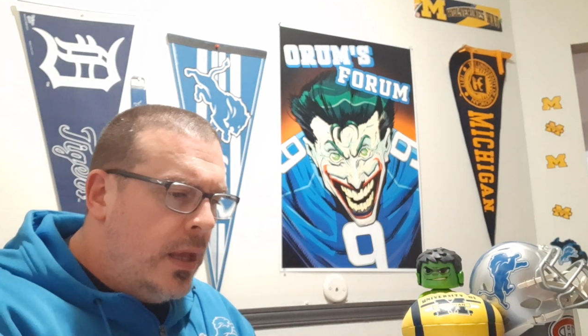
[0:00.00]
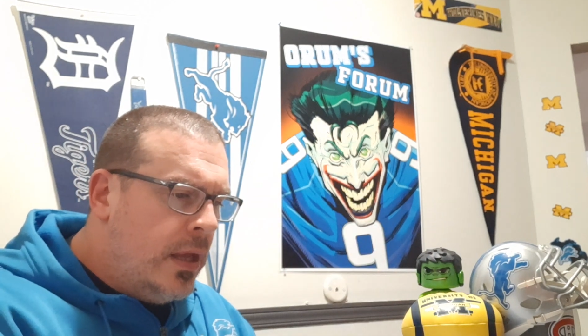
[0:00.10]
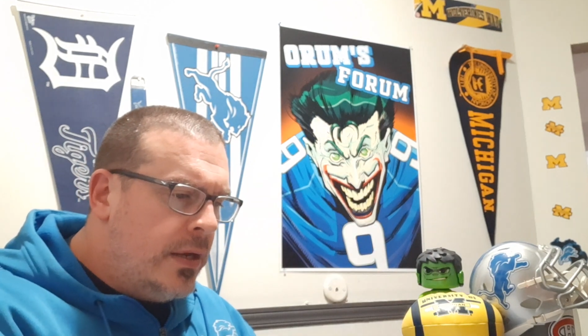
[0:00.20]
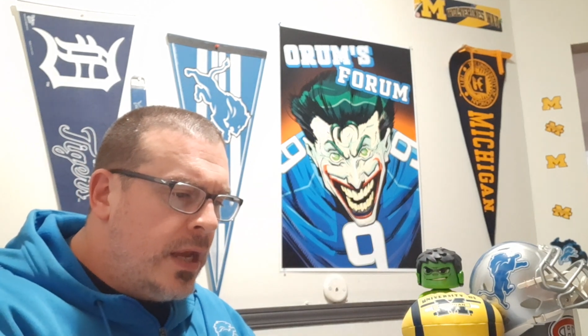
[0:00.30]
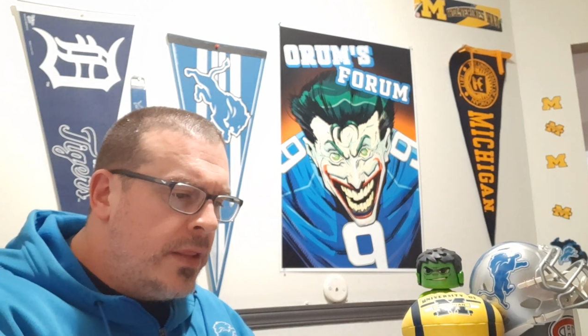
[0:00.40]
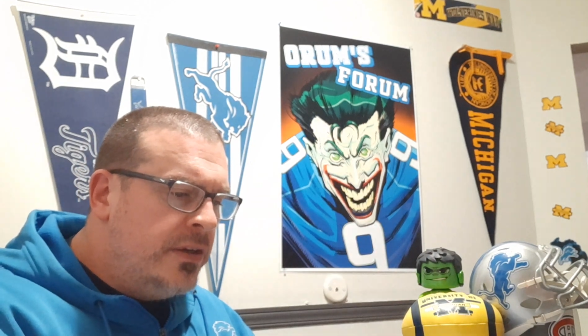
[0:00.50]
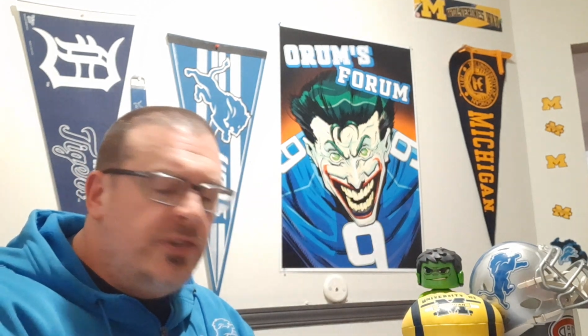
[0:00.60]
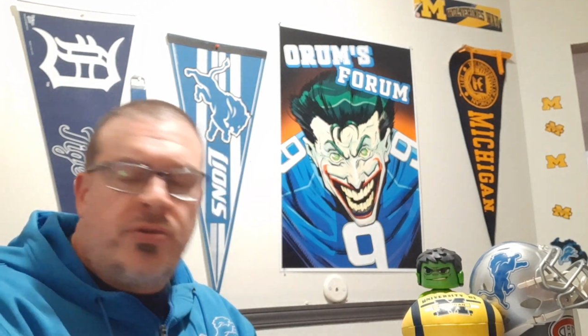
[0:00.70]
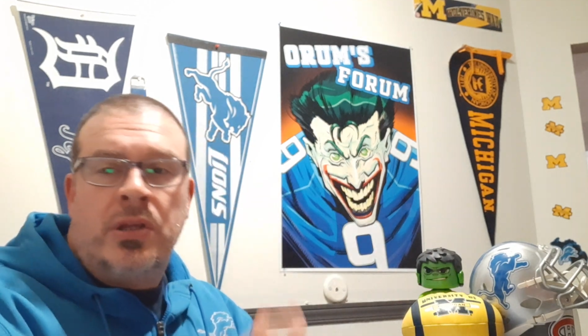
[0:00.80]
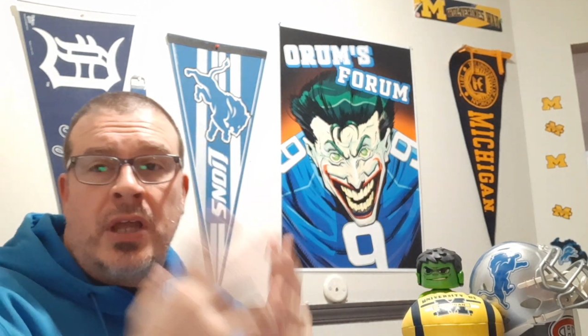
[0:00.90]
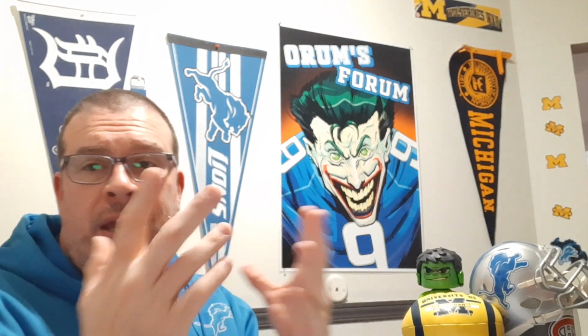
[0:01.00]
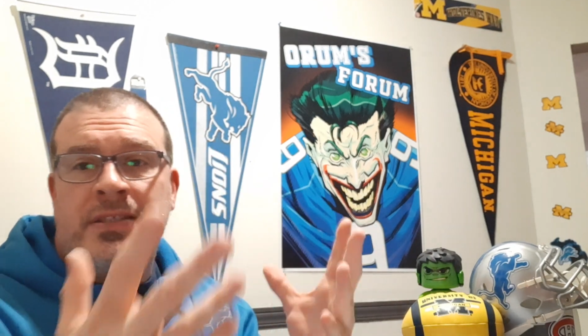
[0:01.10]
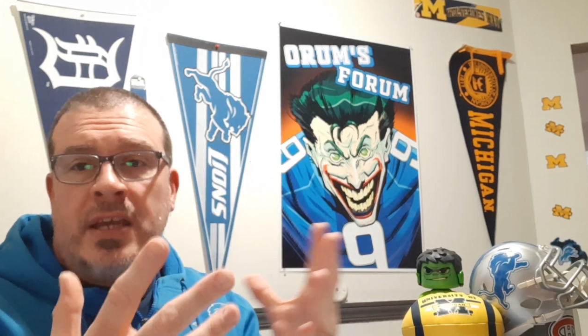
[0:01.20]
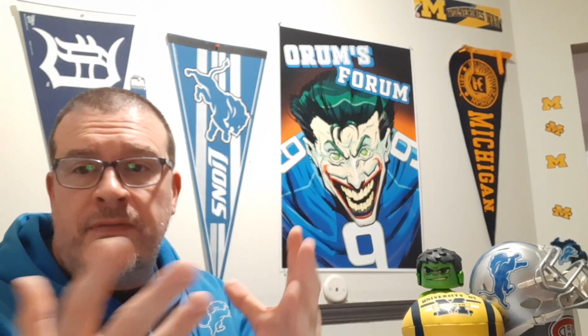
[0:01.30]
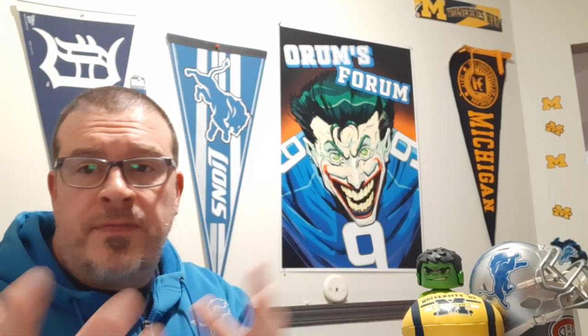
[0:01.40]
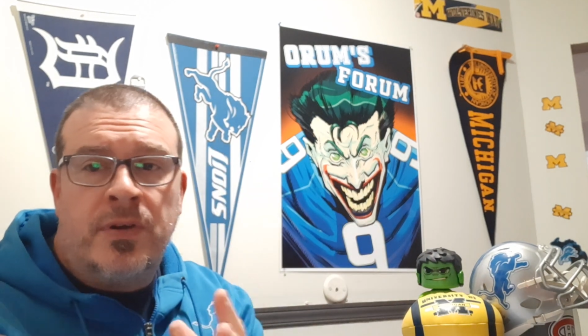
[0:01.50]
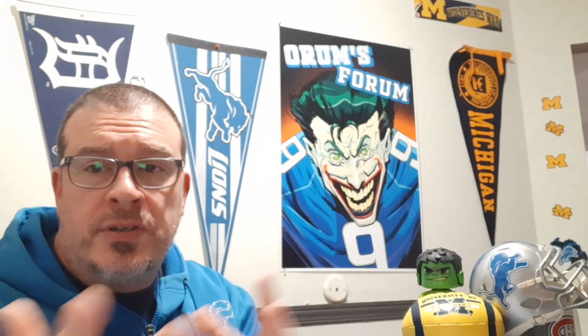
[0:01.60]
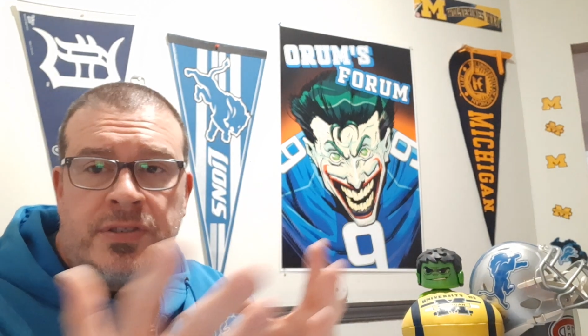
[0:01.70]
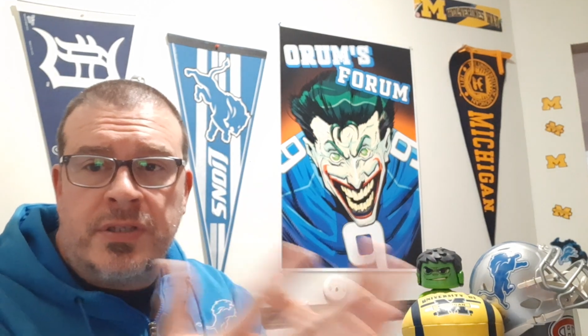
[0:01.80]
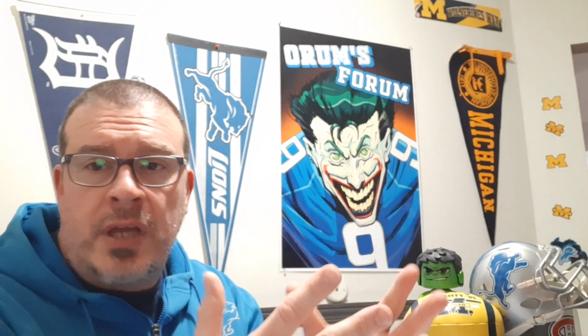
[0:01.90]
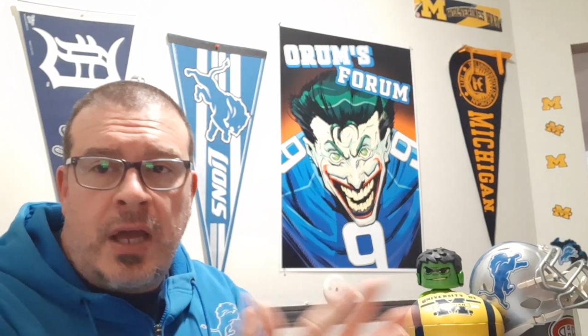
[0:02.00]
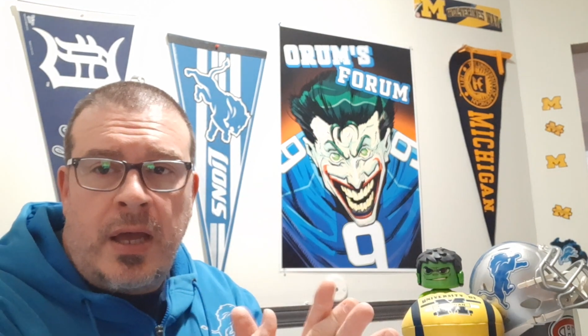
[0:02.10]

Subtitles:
And the Detroit Lions had first